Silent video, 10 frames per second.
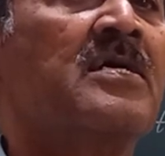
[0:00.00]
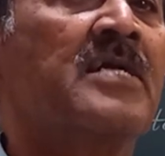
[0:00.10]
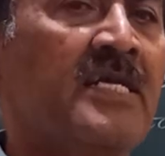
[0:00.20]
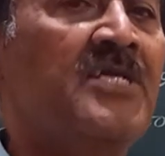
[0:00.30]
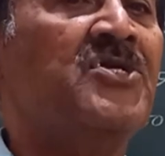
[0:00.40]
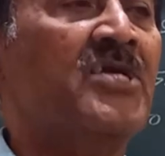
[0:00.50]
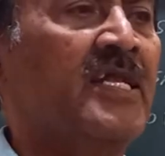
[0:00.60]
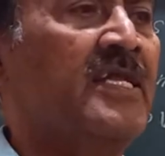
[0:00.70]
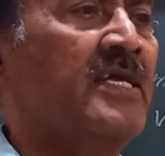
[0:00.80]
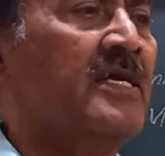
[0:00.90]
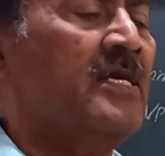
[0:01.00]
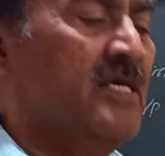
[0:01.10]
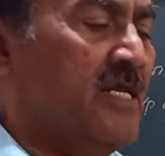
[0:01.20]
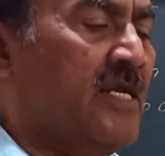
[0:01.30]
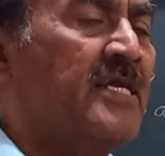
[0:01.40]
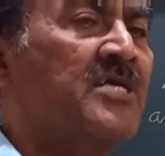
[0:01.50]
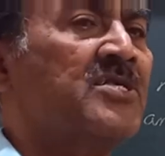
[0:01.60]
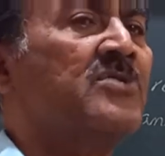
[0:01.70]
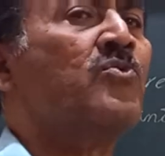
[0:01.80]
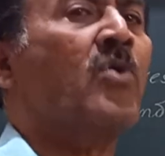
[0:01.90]
initially, let us
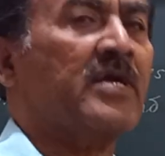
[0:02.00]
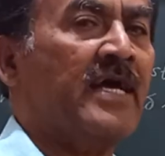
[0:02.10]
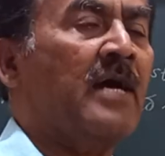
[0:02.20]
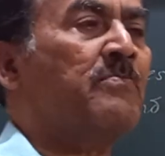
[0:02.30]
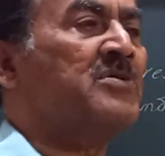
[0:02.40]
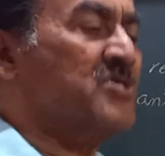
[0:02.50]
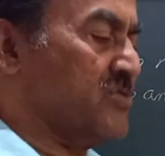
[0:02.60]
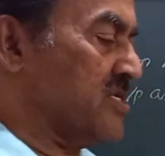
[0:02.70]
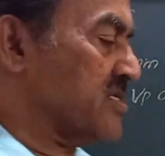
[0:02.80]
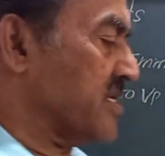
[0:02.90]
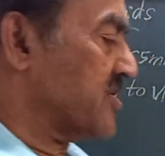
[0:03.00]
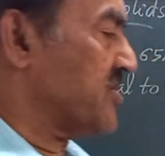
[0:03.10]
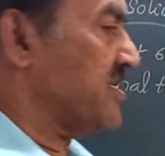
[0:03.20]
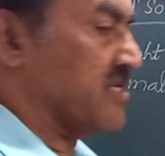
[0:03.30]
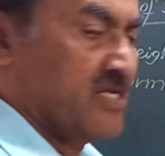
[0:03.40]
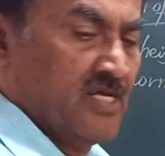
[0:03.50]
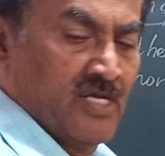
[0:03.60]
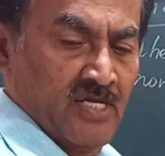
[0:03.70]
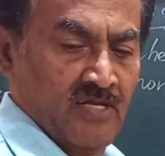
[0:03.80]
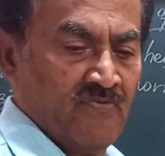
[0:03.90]
see what happens to the section
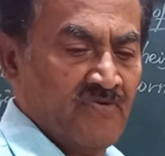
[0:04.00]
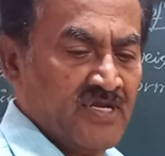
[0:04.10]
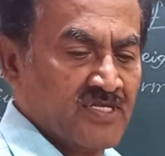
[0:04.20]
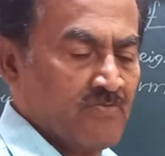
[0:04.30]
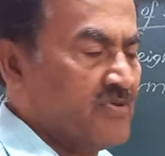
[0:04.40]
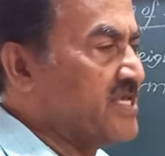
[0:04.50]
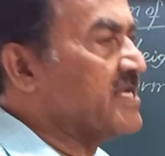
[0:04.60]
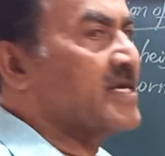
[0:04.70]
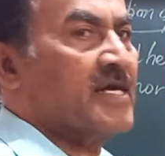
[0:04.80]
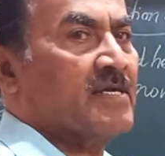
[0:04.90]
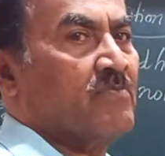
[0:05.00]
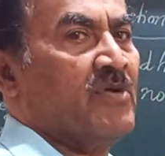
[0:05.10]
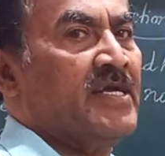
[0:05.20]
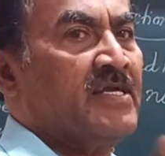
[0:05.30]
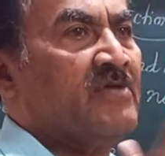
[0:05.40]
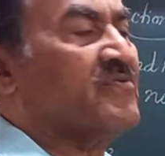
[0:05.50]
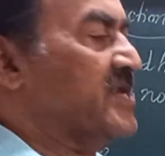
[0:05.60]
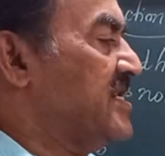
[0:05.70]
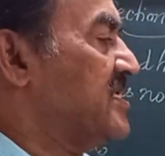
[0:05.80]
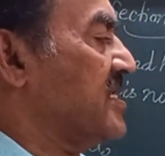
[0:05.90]
if it is being cut by
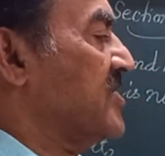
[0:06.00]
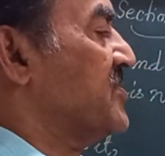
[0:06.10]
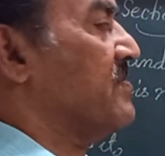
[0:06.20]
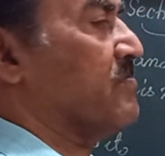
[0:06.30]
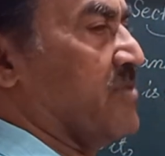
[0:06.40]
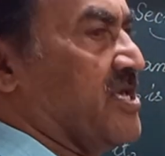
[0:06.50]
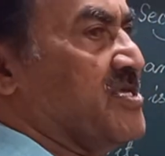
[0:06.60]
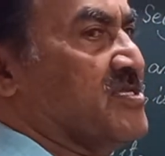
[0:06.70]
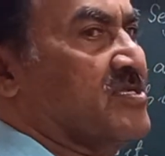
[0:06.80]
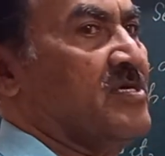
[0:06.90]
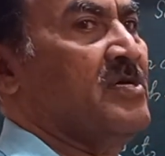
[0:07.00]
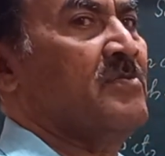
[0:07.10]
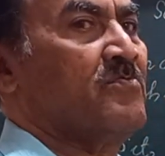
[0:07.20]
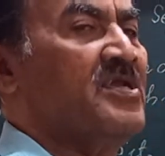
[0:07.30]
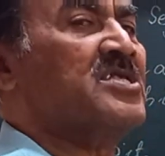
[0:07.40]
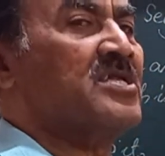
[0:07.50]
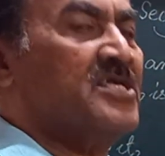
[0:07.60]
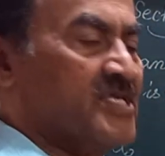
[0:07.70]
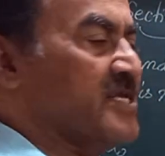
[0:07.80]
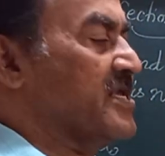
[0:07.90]
different section planes. Please
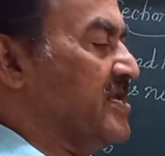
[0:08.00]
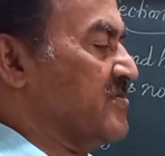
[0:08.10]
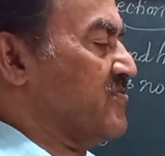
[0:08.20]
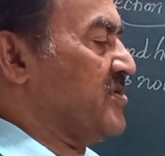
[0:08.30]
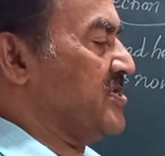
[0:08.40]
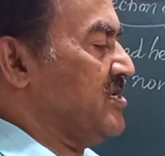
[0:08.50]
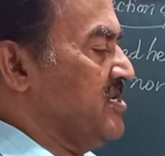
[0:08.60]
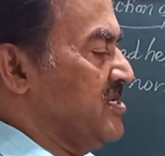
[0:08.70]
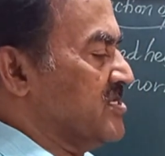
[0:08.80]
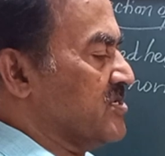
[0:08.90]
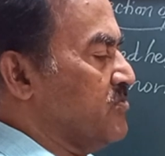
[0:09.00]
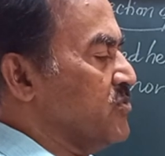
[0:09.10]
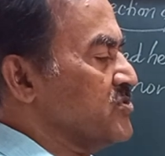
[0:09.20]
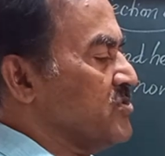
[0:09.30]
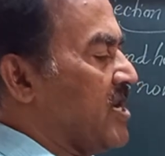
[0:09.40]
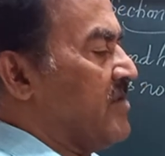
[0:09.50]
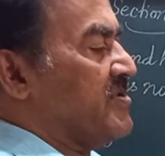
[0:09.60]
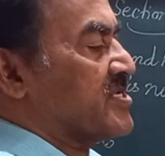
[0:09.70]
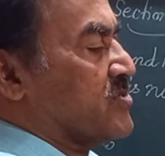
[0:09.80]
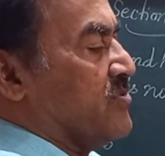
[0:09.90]
listen carefully. Suppose you have
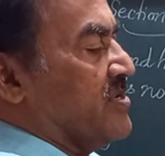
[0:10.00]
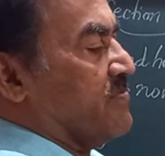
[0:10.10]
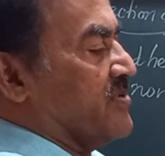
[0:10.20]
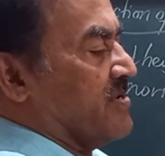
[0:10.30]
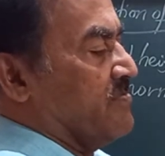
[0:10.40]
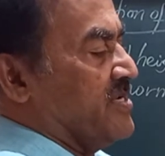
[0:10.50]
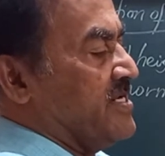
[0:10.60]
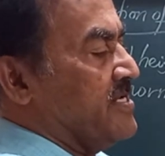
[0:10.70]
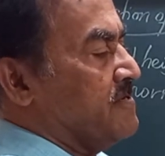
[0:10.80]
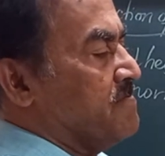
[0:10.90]
a square pyramid